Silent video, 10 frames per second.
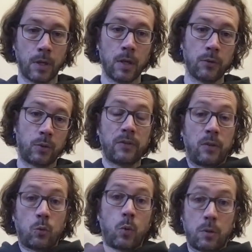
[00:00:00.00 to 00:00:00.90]
So this
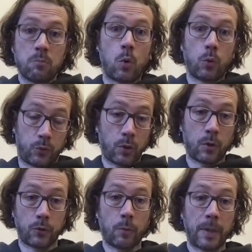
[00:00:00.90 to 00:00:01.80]
is what most
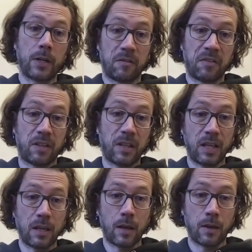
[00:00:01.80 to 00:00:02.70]
stars are made of,
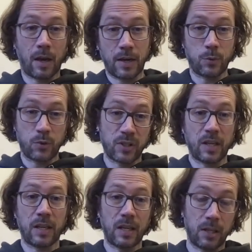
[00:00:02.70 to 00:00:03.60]
hydrogen and
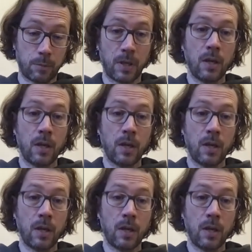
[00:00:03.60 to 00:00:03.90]
helium.